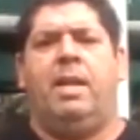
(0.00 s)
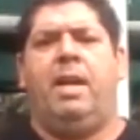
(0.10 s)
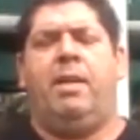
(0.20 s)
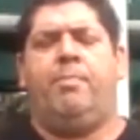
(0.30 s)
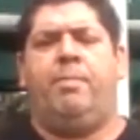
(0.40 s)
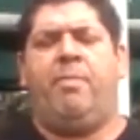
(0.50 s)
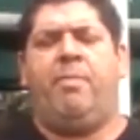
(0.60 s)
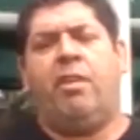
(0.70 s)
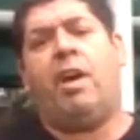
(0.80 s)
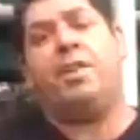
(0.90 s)
And
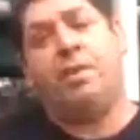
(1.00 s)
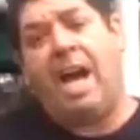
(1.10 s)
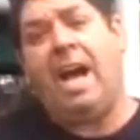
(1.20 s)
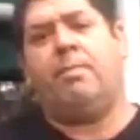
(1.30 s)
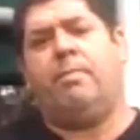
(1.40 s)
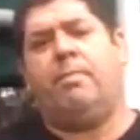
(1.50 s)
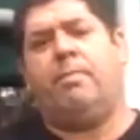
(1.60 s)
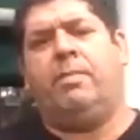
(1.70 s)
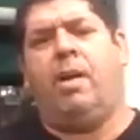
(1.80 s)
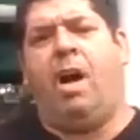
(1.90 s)
before I do that,
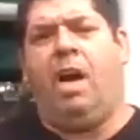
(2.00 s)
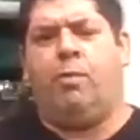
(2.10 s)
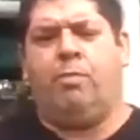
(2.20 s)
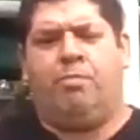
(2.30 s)
I would